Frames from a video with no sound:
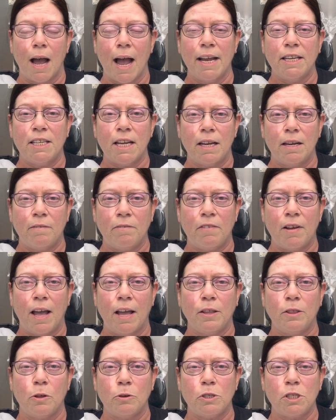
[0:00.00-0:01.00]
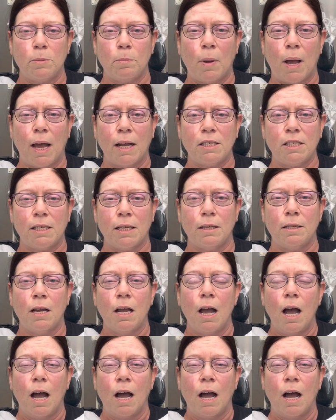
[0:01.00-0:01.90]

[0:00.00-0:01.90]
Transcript: identifying those spots and